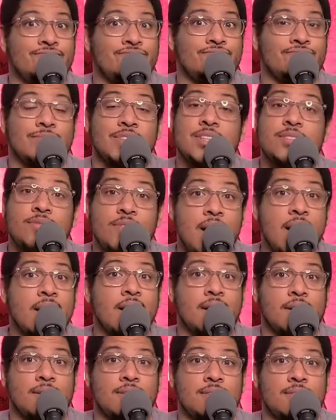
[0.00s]
it's fire.
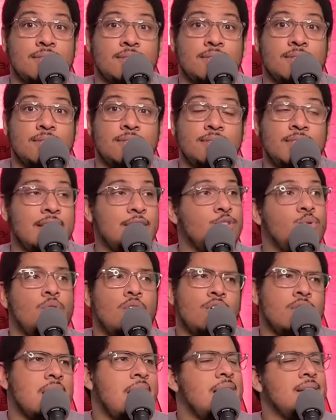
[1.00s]
They do
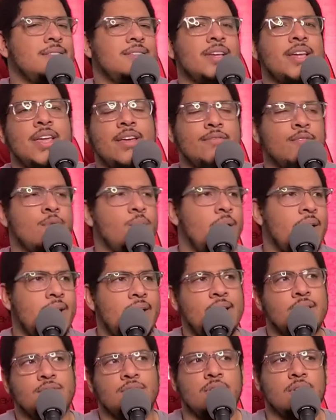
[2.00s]
all kinds of
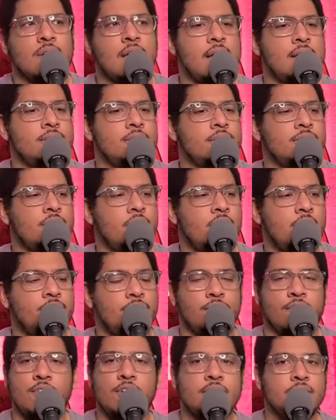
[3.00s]
giveaways, all kinds of uh,
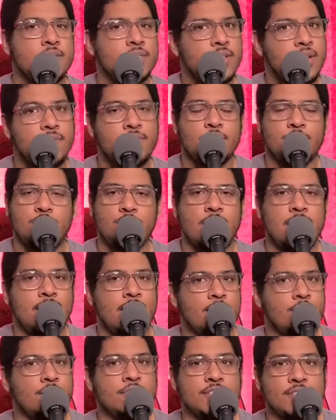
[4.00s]
free stuff that you get
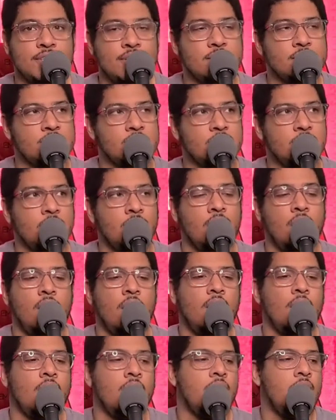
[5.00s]
every season,
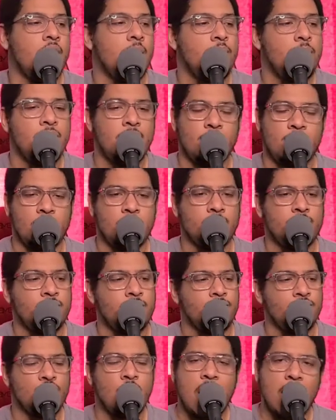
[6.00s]
uh, uh,
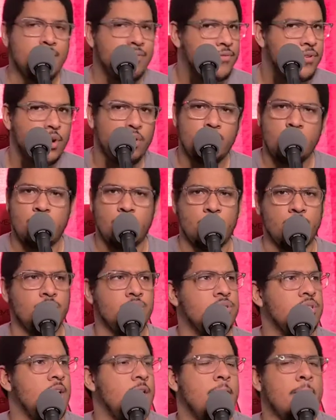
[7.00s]
ride
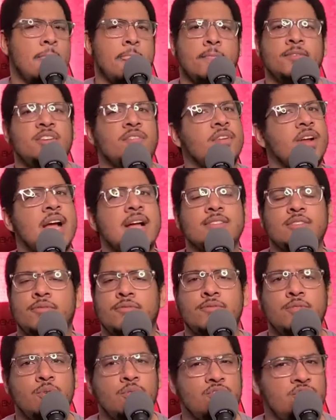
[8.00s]
photos, different kinds of
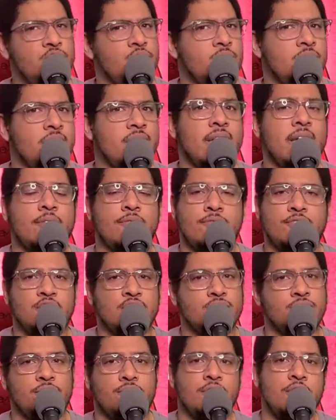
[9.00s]
foods that you can get
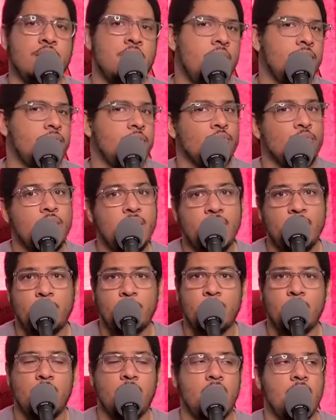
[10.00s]
just free off the rip.
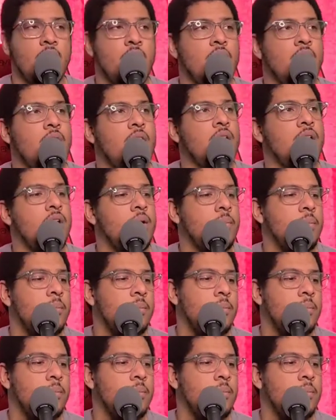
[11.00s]
Um,